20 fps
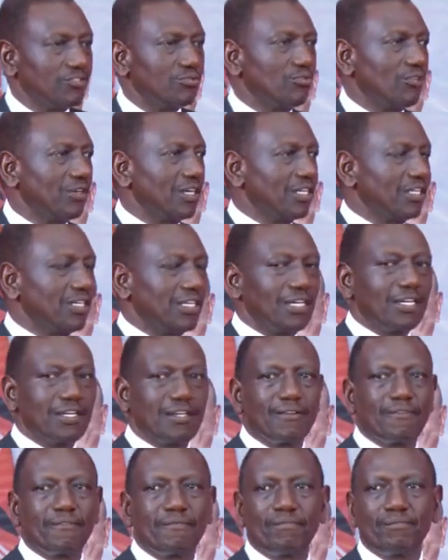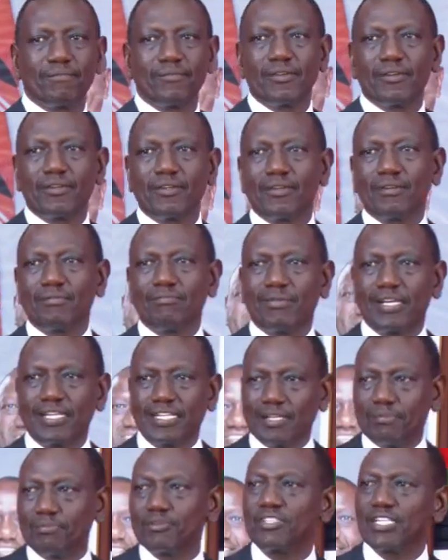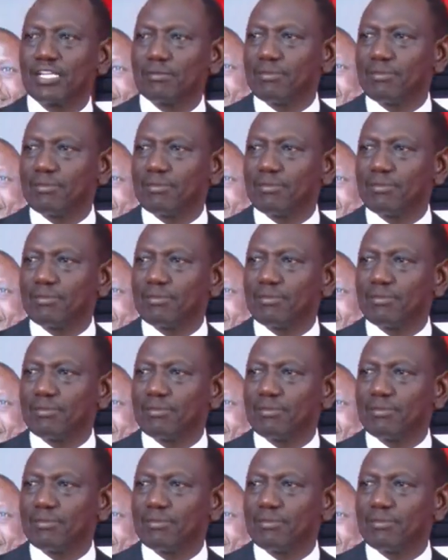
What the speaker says: who are here, my deputy and